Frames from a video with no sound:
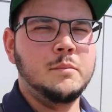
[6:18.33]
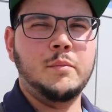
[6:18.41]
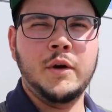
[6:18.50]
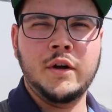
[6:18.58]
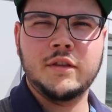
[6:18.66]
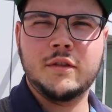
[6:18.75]

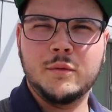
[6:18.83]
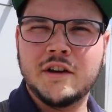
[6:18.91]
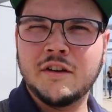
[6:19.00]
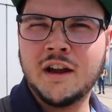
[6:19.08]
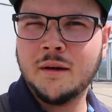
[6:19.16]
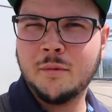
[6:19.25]
But we
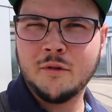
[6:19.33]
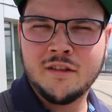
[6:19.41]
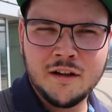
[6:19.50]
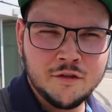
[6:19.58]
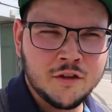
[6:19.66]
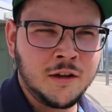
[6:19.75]
couldn't help
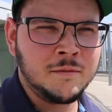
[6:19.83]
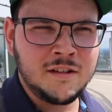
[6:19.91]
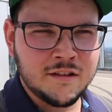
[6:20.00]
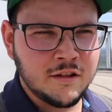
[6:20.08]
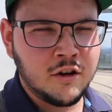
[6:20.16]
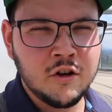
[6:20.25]
ourselves to come to
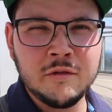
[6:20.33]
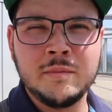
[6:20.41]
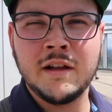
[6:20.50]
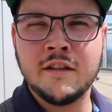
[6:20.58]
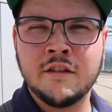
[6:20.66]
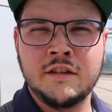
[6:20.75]
this other
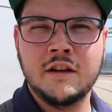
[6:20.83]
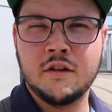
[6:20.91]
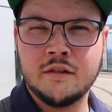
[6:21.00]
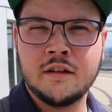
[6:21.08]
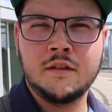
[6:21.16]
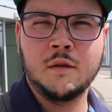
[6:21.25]
place on the
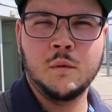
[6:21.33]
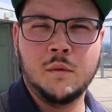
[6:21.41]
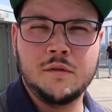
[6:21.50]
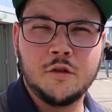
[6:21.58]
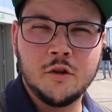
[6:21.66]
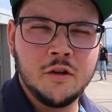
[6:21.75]
other side of the
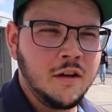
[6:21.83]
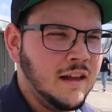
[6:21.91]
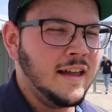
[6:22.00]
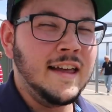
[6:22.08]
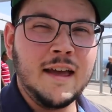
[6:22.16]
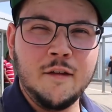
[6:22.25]
river.
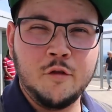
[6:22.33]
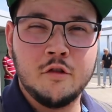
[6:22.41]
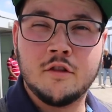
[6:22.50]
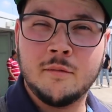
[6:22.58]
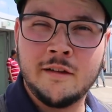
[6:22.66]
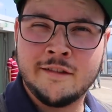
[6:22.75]
It's
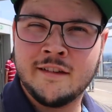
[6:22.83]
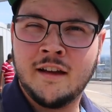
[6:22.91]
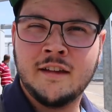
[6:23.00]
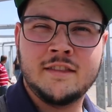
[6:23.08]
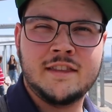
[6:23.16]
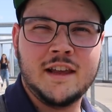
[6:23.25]
just amazing.
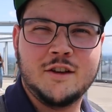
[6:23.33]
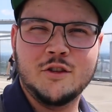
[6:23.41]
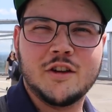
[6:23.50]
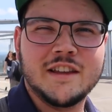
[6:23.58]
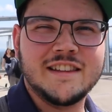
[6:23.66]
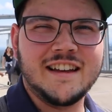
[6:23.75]
Take a look at